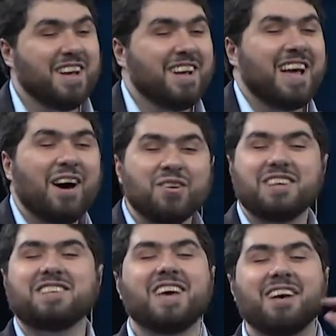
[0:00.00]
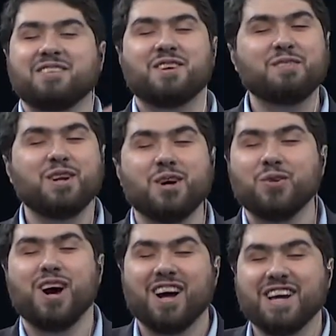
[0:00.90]
That was a test of the no
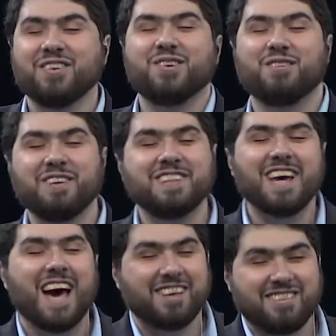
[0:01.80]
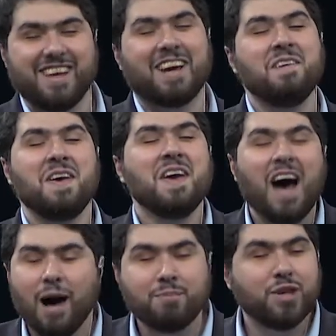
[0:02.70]
nodding rule. Fantastic.
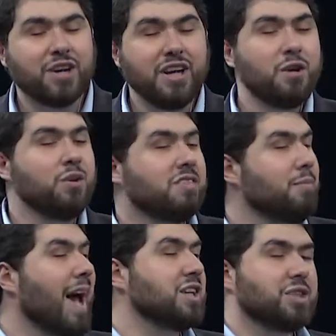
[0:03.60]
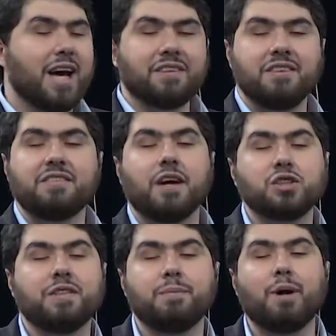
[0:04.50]
You're going to notice some hashtags and such
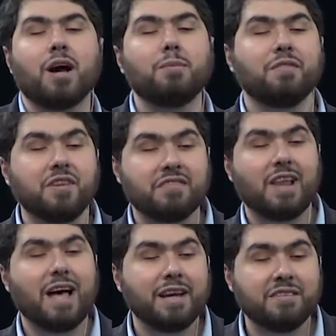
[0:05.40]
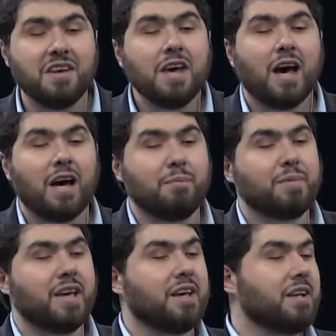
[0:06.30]
on the bottom of the slides.
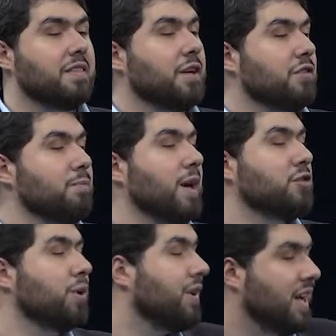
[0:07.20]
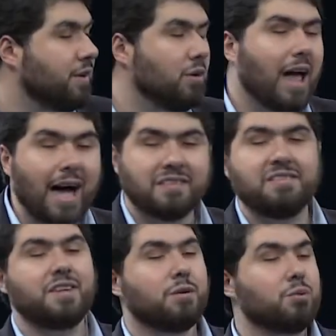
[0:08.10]
There's my Twitter handle,
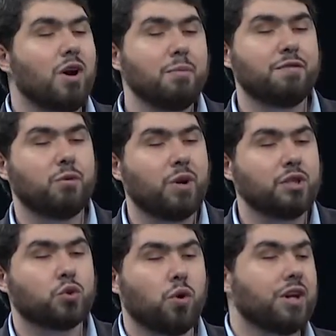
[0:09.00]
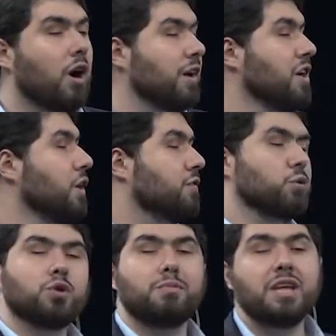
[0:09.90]
@Sina Bahram, if you want to join on
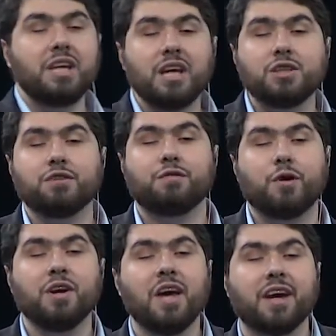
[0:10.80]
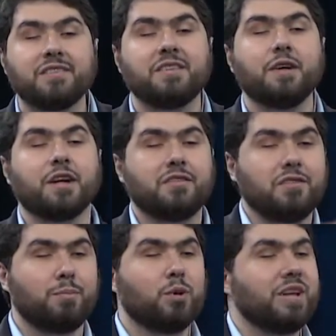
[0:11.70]
social media just for
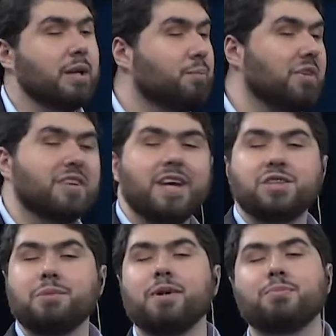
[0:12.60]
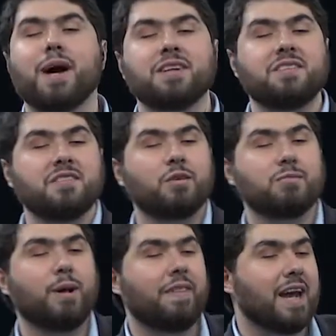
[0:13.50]
accessibility presentation best practices. I'll
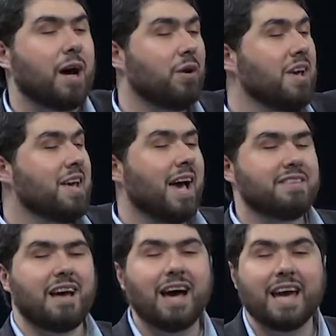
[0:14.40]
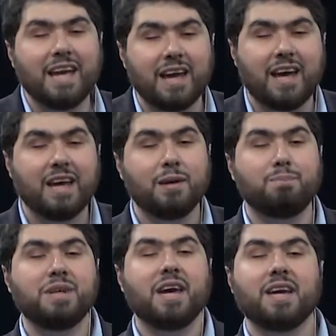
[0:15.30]
spell that out,
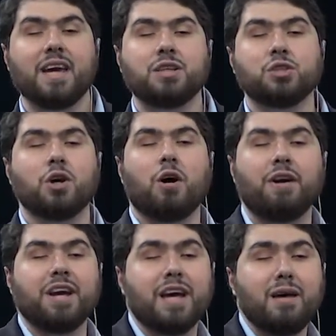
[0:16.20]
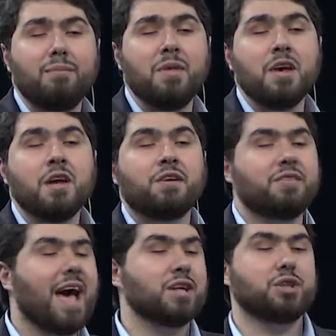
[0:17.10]
SINABAHRAM. There's
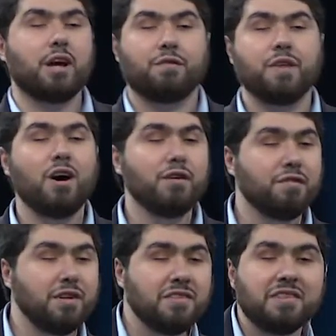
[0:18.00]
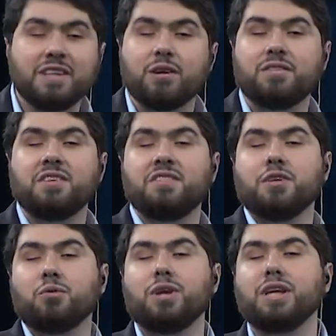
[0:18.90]
a hashtag for the conference,
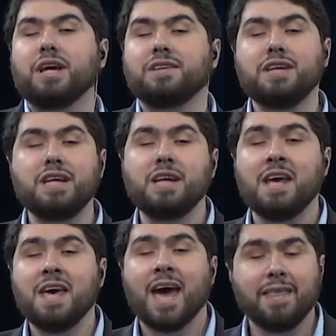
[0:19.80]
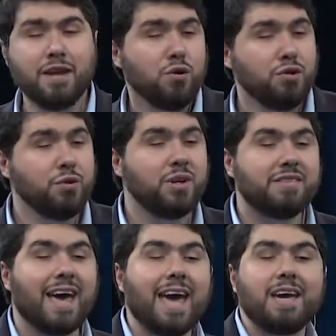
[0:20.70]
TLCC2019. And then you'll notice
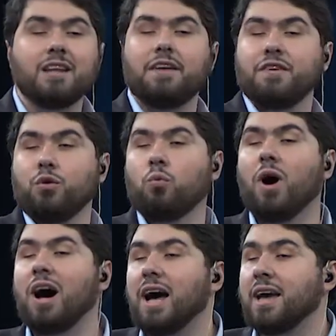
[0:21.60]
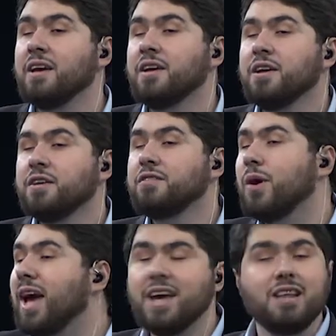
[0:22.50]
A11Y. So
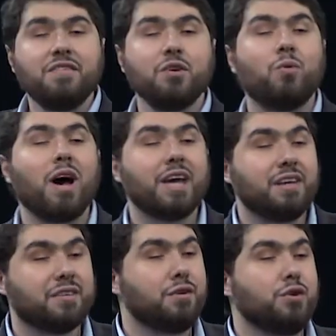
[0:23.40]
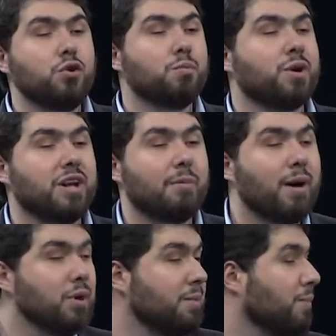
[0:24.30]
A11Y is a numeronym. How
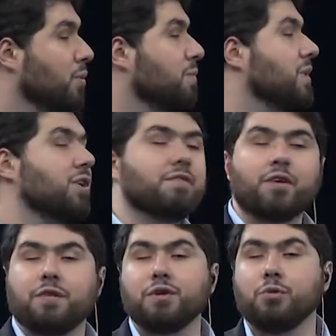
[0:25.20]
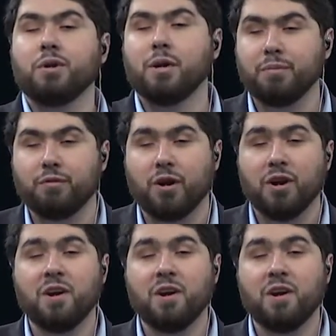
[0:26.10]
many people here have heard of a numeronym before?